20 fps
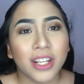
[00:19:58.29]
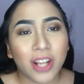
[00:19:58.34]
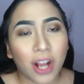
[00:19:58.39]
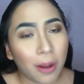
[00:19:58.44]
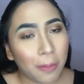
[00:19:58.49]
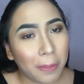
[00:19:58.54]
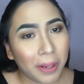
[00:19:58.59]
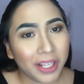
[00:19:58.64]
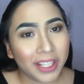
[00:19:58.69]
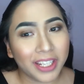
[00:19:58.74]

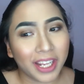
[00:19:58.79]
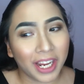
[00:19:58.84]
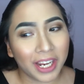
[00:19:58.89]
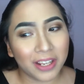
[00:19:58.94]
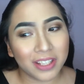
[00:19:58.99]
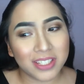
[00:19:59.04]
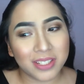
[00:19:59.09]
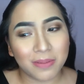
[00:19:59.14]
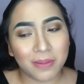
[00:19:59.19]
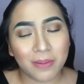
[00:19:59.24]
Comment
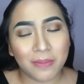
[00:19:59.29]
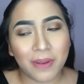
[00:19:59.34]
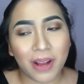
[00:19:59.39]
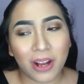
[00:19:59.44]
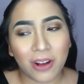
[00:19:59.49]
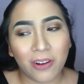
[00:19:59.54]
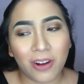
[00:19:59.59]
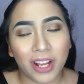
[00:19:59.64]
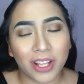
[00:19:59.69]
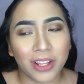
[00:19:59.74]
kayo sa
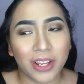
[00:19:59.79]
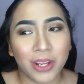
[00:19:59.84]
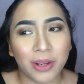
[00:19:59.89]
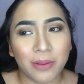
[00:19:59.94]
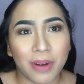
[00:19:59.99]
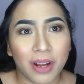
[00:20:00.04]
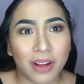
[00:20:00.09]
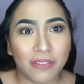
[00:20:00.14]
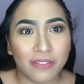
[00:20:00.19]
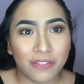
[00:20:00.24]
baba kung ano
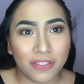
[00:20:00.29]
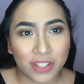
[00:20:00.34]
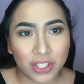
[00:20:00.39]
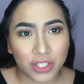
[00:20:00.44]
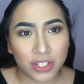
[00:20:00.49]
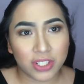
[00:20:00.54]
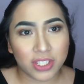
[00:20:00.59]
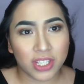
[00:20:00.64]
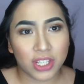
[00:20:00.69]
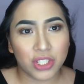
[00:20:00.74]
mga
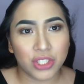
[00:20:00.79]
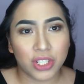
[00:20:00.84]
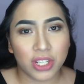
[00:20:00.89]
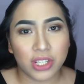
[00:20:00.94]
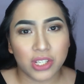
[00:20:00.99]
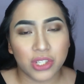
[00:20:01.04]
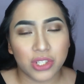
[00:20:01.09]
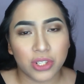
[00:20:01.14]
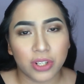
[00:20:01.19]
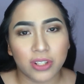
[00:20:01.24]
video
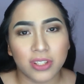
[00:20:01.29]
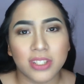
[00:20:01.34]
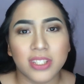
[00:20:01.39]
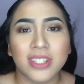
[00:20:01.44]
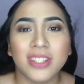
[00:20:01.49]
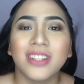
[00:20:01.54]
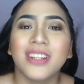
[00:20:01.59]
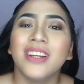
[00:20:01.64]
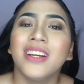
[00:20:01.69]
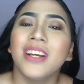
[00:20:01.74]

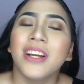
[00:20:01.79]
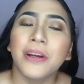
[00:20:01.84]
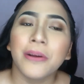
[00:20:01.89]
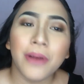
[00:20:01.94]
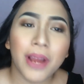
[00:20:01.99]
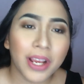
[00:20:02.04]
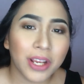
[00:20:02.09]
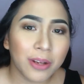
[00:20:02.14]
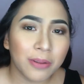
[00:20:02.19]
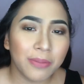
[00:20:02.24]
suggestions,
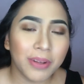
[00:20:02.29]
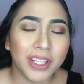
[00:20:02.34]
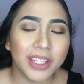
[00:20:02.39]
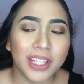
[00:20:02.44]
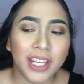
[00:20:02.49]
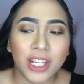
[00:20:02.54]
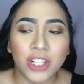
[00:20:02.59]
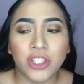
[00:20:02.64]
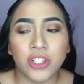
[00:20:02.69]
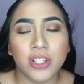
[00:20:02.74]

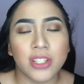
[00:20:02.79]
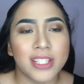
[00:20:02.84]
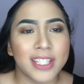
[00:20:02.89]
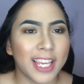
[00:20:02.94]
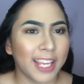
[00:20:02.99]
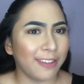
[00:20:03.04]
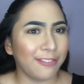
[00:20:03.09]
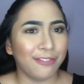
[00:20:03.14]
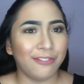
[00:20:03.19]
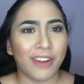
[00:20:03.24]
recommendations,
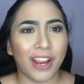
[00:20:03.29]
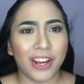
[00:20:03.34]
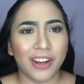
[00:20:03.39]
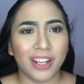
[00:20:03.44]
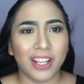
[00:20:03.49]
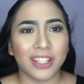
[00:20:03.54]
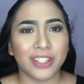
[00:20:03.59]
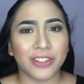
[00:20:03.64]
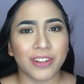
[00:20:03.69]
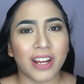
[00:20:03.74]
and
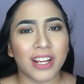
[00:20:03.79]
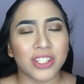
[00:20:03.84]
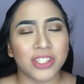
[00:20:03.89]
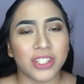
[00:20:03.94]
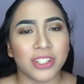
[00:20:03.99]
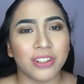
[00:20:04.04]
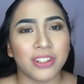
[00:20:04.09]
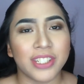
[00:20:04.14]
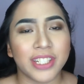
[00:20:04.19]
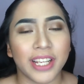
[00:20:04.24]
violent
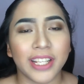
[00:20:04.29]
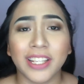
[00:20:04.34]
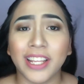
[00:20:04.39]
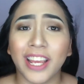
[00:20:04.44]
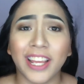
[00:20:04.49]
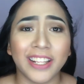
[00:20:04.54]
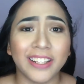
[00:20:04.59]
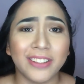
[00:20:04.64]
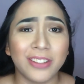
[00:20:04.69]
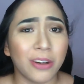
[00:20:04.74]
reaction nyo dyan.
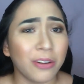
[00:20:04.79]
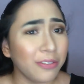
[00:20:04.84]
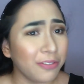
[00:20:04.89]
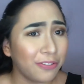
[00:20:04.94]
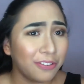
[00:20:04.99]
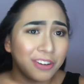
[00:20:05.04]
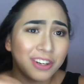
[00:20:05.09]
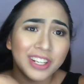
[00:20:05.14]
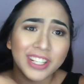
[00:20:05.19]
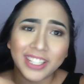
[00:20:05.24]
And don't
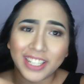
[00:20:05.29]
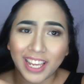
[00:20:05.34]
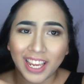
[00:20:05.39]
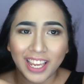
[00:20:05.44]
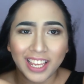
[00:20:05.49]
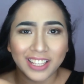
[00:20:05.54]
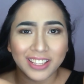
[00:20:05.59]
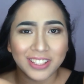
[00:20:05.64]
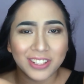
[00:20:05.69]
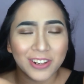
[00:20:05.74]

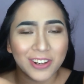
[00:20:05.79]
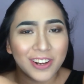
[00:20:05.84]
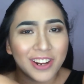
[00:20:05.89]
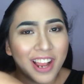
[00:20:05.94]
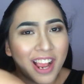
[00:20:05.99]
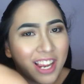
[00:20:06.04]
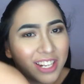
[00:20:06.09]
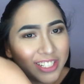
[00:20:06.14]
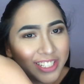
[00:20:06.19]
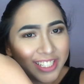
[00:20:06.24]
forget your
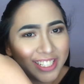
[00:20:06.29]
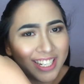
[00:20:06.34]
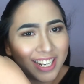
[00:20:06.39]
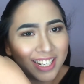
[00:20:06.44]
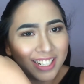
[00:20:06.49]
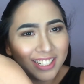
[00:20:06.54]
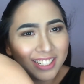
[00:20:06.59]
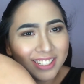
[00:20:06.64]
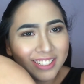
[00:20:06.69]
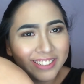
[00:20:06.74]

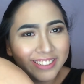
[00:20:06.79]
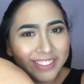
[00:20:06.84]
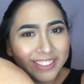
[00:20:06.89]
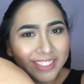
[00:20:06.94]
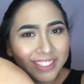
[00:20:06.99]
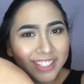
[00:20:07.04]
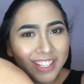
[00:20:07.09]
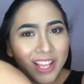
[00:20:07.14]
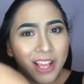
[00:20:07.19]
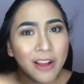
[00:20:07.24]
hashtag
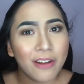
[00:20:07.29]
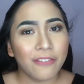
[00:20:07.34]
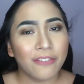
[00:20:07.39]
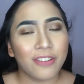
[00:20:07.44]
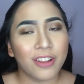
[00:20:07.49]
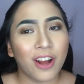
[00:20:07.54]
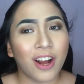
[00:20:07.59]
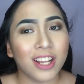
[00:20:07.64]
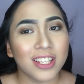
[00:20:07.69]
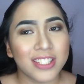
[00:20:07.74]

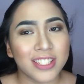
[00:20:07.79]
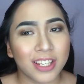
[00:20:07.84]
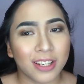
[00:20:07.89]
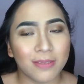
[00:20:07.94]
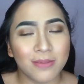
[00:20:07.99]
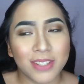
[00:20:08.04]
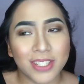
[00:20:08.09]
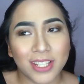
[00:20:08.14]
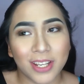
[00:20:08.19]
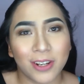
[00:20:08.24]

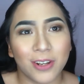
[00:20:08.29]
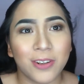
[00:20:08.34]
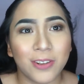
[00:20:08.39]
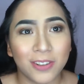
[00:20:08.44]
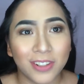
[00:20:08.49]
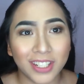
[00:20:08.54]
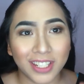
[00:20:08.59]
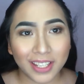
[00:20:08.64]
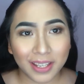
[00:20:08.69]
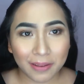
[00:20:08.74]
Blossom.
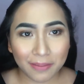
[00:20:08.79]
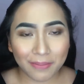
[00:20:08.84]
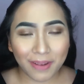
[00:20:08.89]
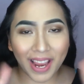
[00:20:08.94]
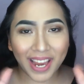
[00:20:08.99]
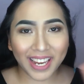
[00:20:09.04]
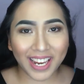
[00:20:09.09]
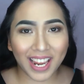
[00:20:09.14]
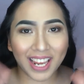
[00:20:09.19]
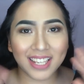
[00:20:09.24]
So,
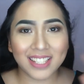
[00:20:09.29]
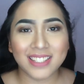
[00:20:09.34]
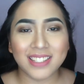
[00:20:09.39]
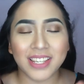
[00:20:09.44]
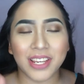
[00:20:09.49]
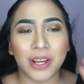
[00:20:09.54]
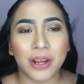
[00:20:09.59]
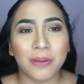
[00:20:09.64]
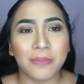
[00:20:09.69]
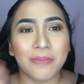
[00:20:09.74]
bye guys.
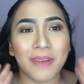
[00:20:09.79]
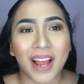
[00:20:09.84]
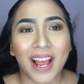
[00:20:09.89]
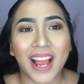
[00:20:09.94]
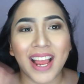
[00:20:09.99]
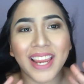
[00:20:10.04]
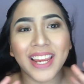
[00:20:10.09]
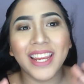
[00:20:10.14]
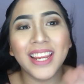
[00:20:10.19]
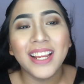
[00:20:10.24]
See you on
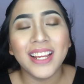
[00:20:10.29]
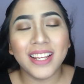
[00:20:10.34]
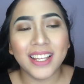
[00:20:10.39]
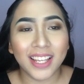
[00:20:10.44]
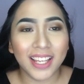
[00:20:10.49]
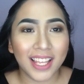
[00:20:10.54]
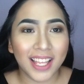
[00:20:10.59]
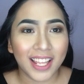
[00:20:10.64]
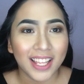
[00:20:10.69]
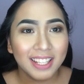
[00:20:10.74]
my
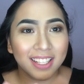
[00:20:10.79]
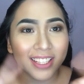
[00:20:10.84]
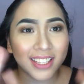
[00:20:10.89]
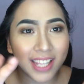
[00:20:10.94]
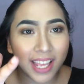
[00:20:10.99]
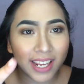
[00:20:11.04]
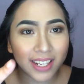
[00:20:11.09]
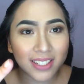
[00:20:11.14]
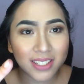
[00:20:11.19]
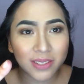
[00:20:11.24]

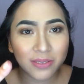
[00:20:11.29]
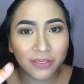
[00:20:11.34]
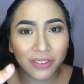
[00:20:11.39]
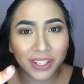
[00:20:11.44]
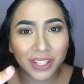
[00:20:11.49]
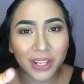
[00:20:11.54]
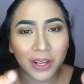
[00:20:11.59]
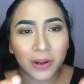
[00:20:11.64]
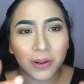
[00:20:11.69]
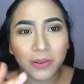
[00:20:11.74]
next
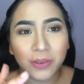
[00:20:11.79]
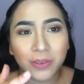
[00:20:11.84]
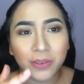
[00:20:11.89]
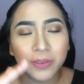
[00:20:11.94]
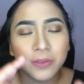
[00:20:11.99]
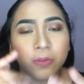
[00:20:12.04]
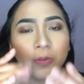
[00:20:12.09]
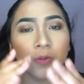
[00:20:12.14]
video.